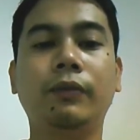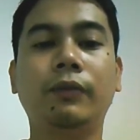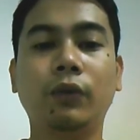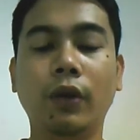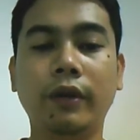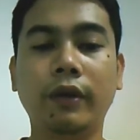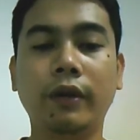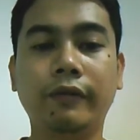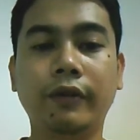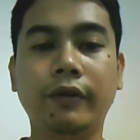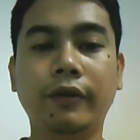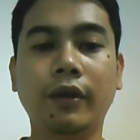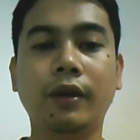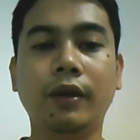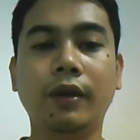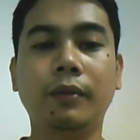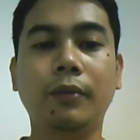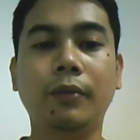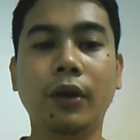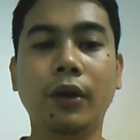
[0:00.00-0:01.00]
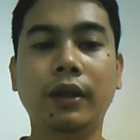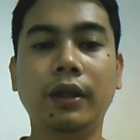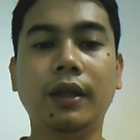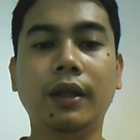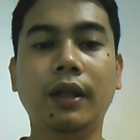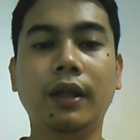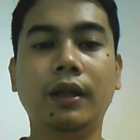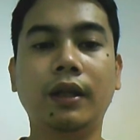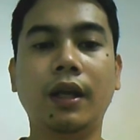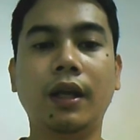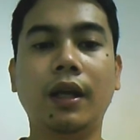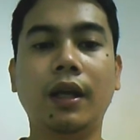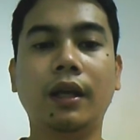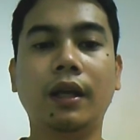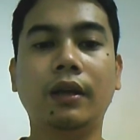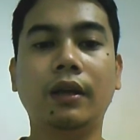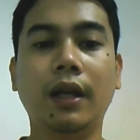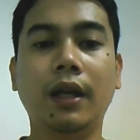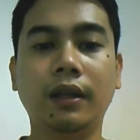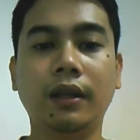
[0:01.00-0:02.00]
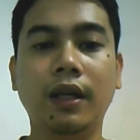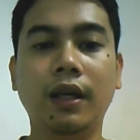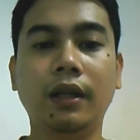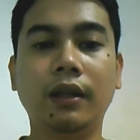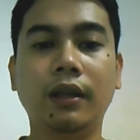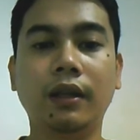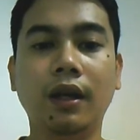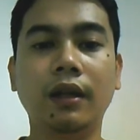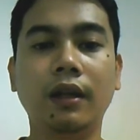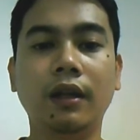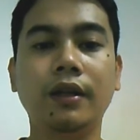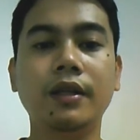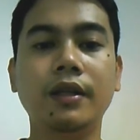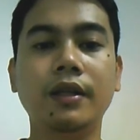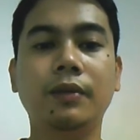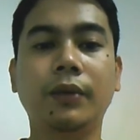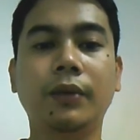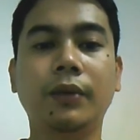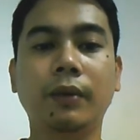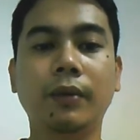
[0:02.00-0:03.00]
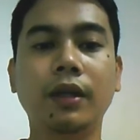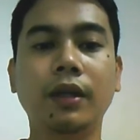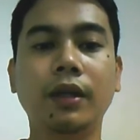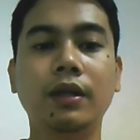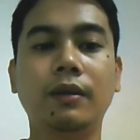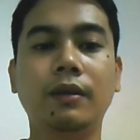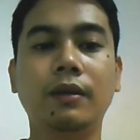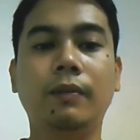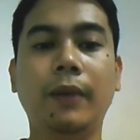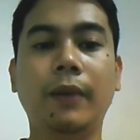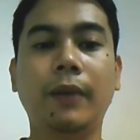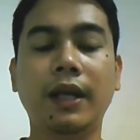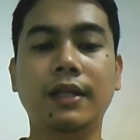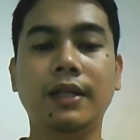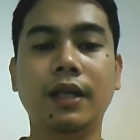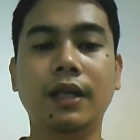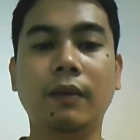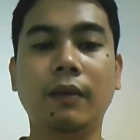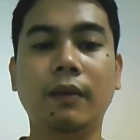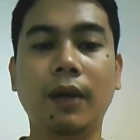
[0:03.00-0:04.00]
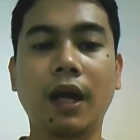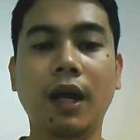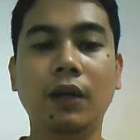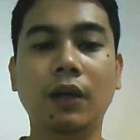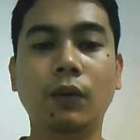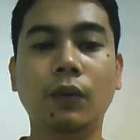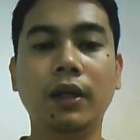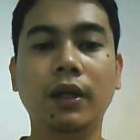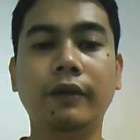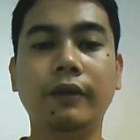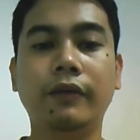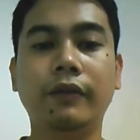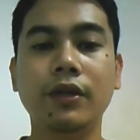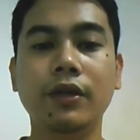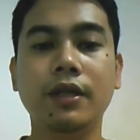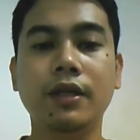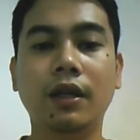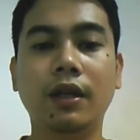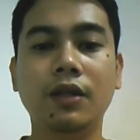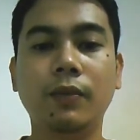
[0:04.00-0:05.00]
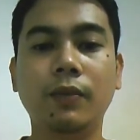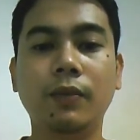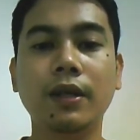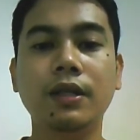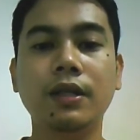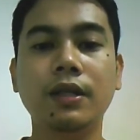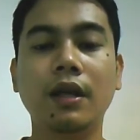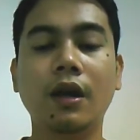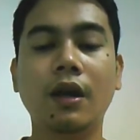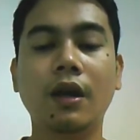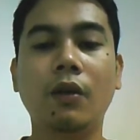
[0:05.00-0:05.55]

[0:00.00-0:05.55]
$24.98 per month, paid semi-annually for 6 months,